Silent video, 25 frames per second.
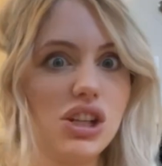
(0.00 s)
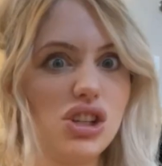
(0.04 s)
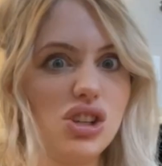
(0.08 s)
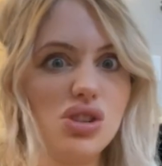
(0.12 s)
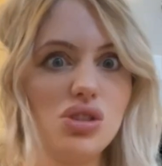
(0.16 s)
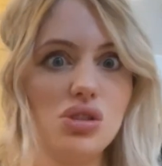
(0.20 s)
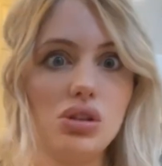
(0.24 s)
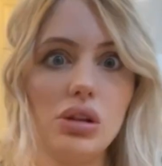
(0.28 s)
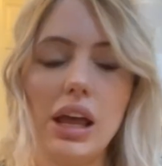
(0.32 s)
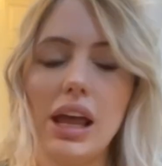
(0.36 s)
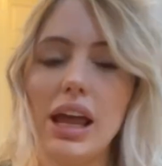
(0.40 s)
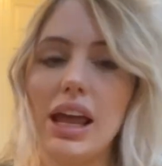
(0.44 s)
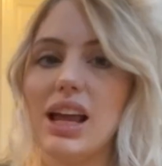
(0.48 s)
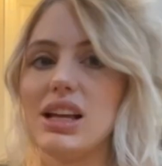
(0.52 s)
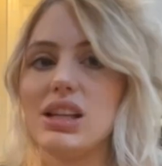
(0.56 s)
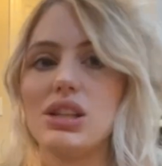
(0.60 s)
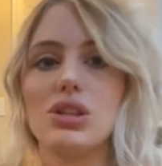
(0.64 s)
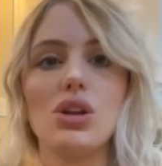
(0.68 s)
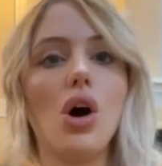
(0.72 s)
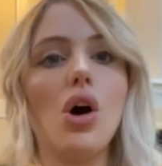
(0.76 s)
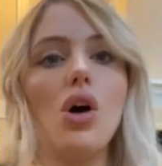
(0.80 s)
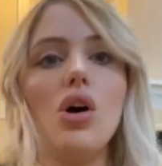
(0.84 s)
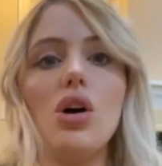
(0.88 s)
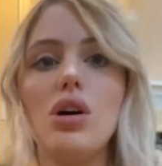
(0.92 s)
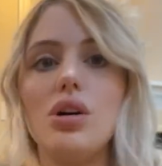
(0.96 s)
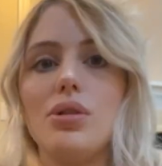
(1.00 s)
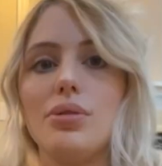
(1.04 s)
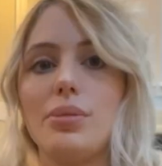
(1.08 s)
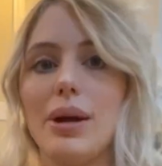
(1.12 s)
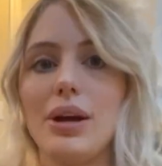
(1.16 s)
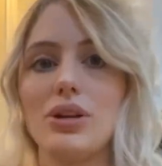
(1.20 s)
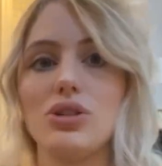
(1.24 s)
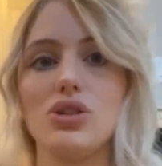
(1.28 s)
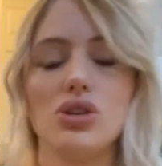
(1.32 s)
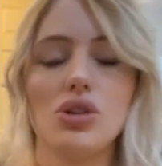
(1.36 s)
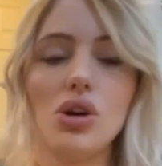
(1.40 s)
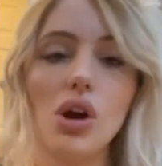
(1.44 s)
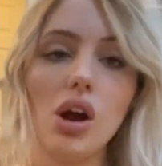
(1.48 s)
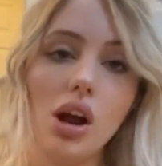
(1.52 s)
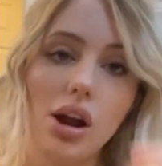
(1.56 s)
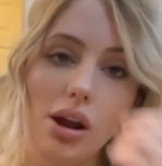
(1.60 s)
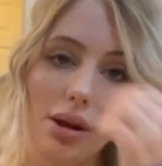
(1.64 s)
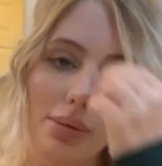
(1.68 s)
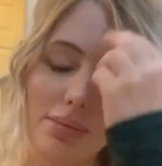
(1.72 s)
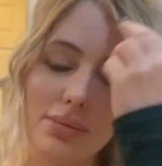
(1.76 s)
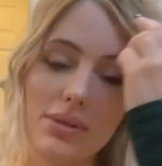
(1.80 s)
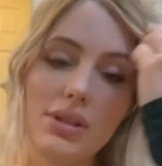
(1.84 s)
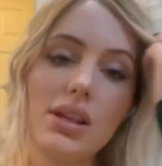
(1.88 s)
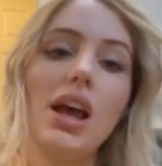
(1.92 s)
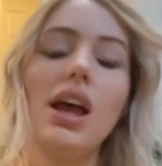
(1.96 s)
your legs, all around your
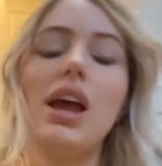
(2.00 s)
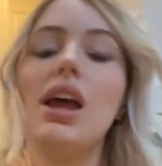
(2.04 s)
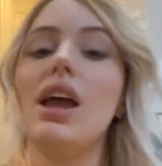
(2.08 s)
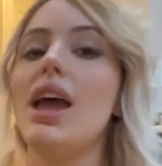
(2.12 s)
arms.